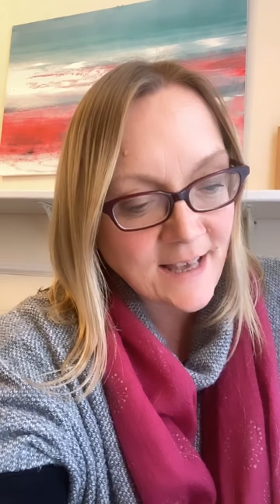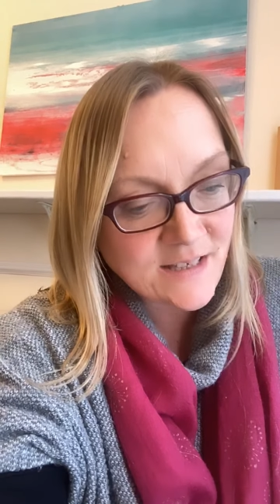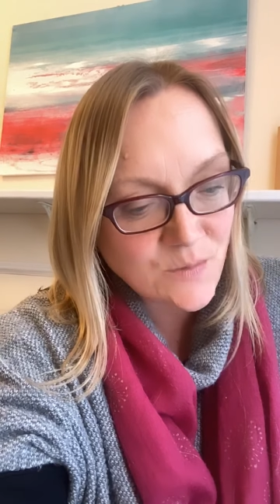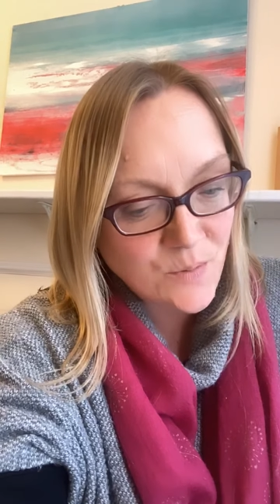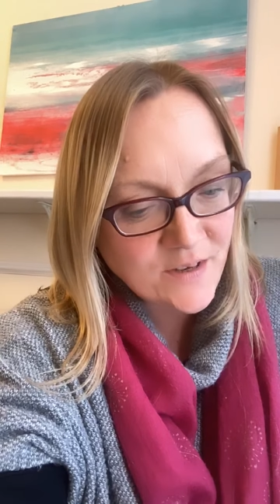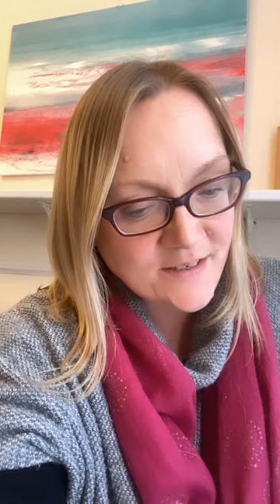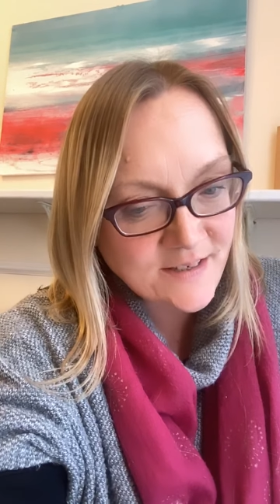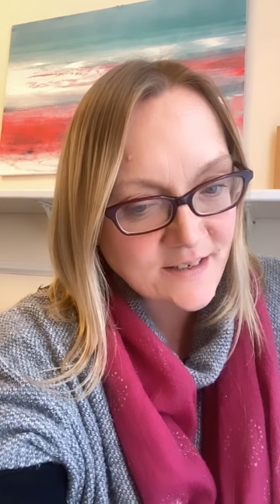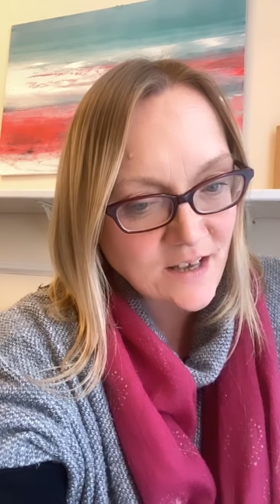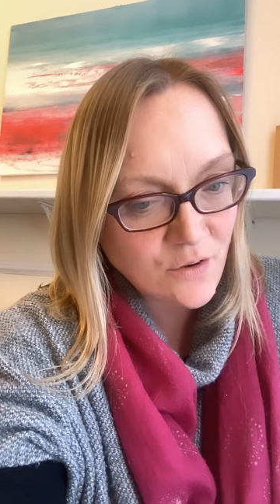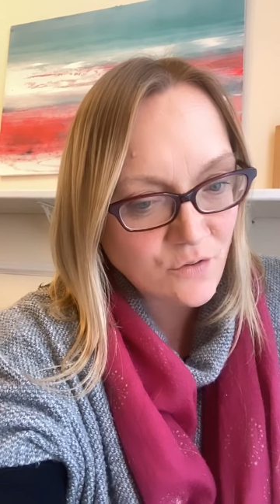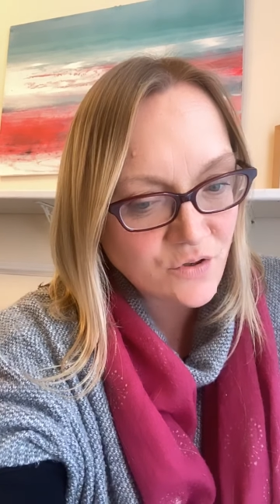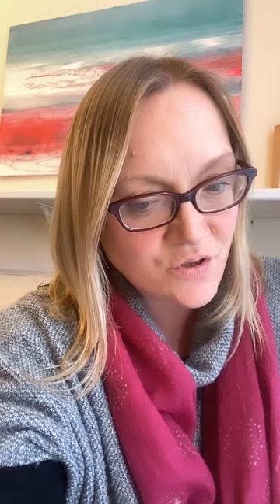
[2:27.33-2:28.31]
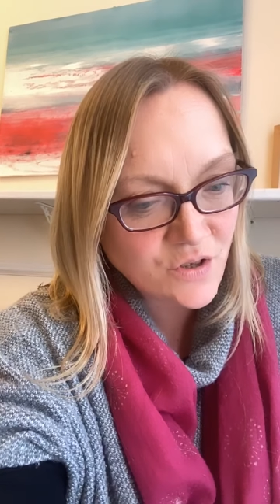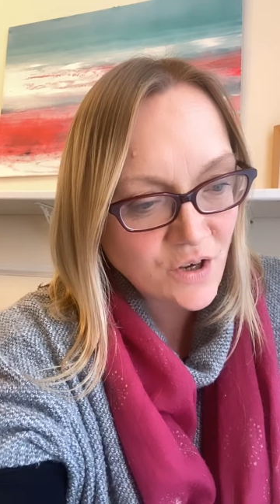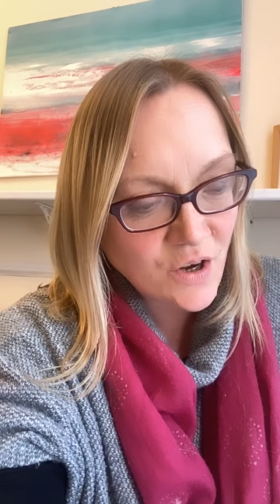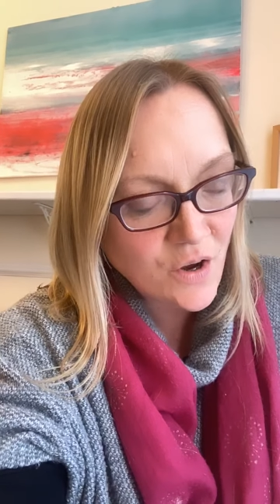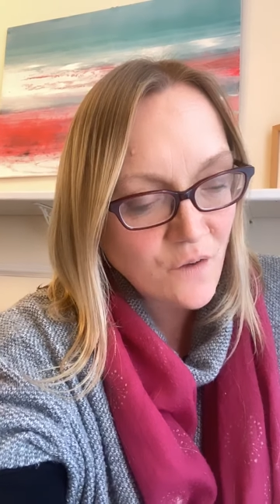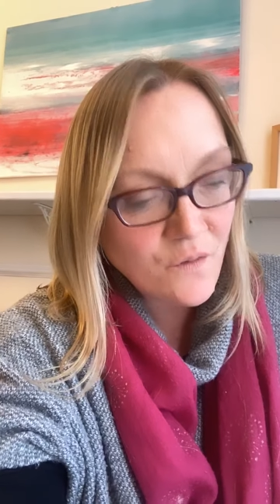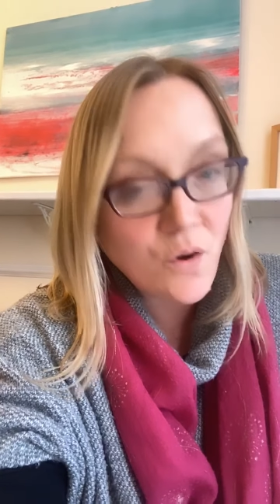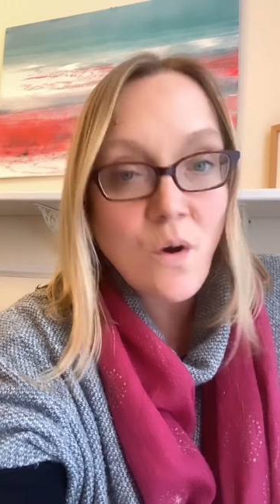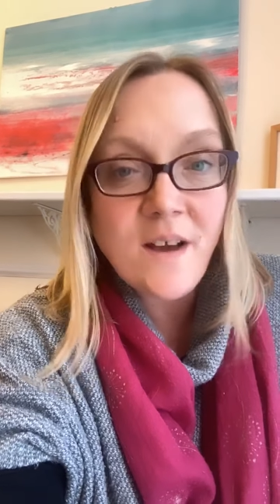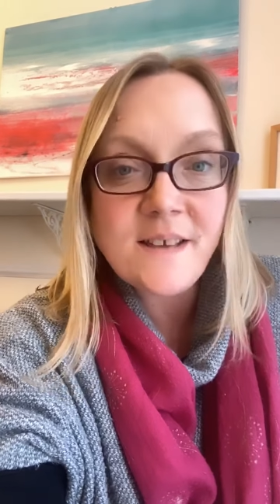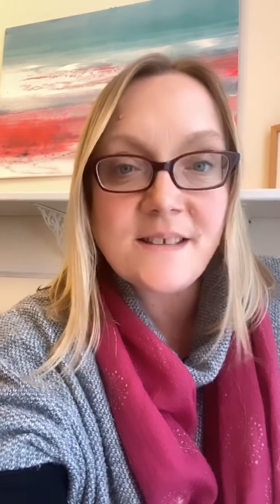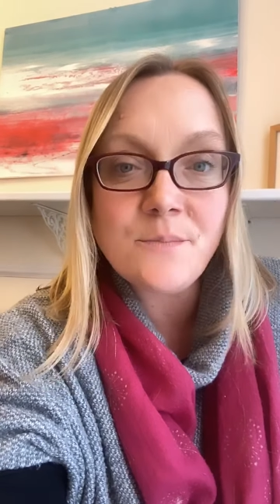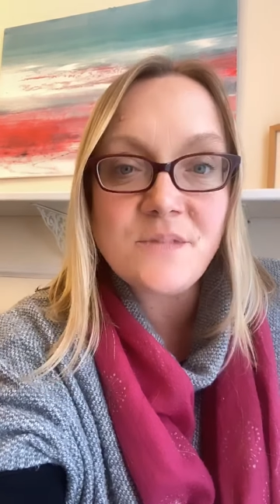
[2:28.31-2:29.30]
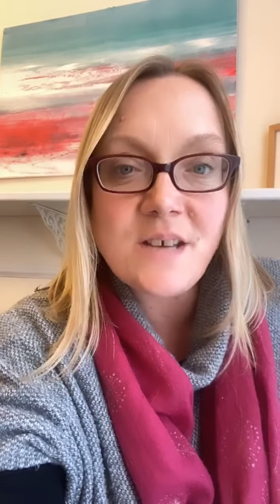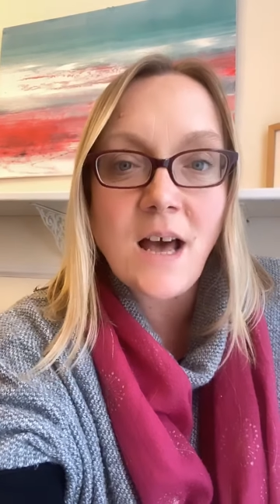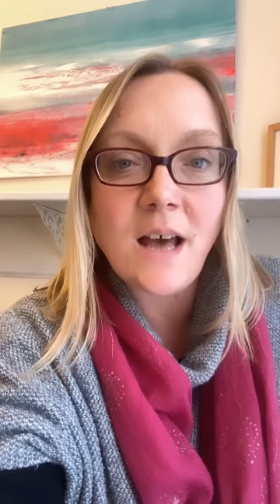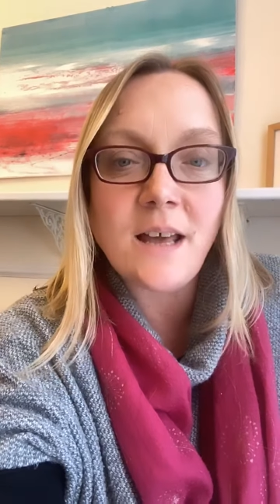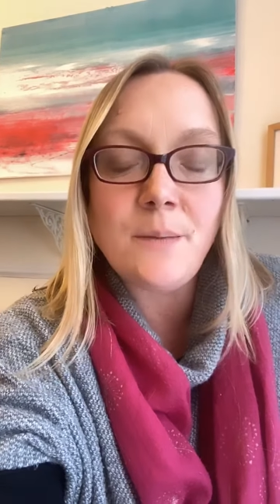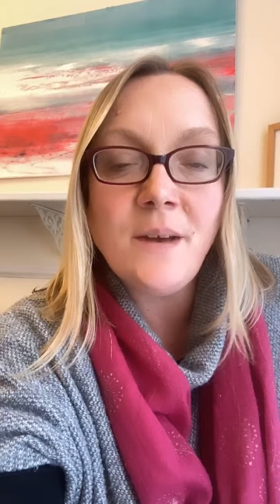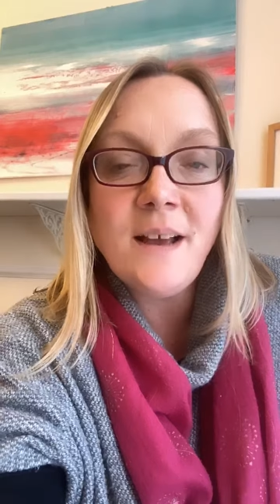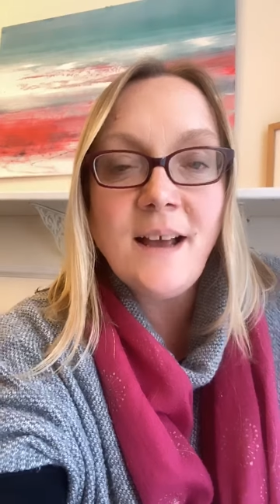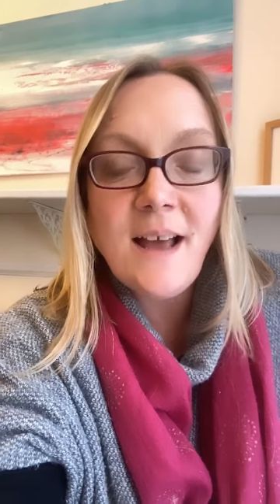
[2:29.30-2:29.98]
as a business coach for quite some time.